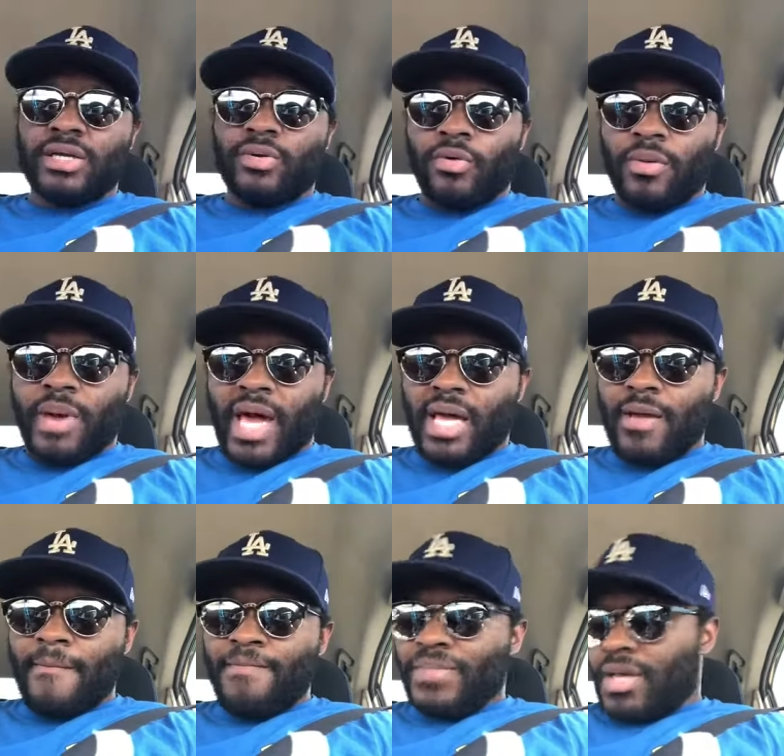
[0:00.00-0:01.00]
quarterback,
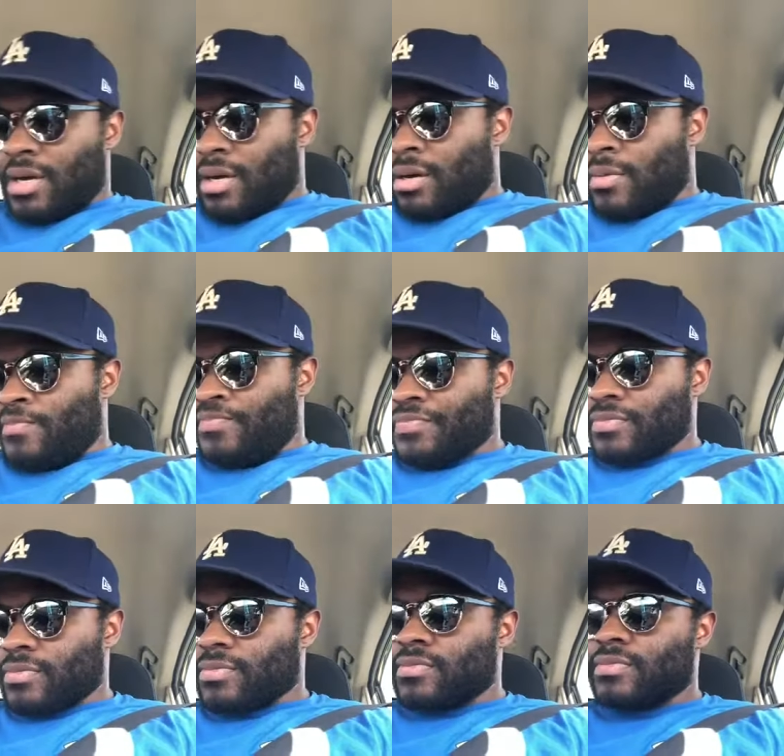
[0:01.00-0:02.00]
um,
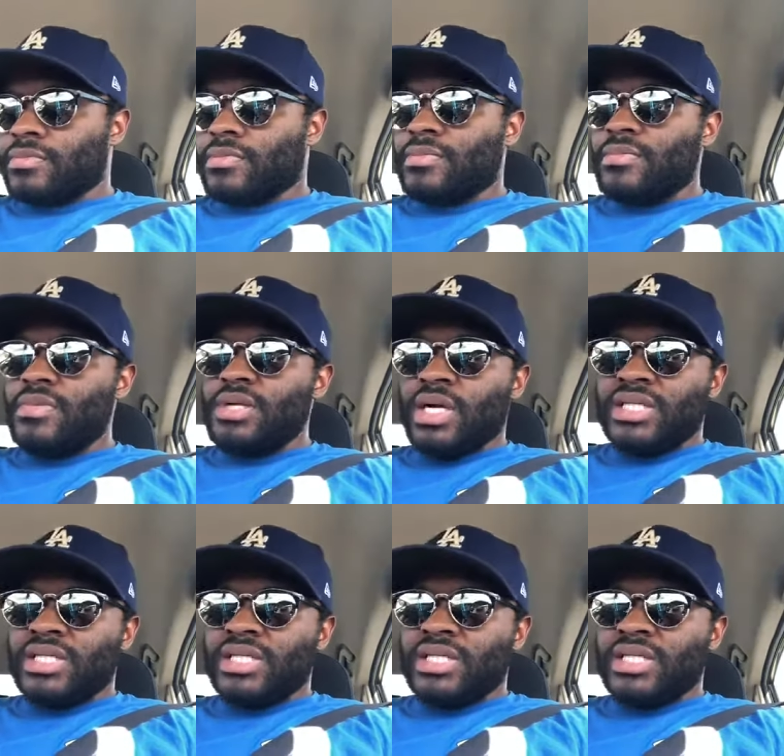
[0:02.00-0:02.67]
a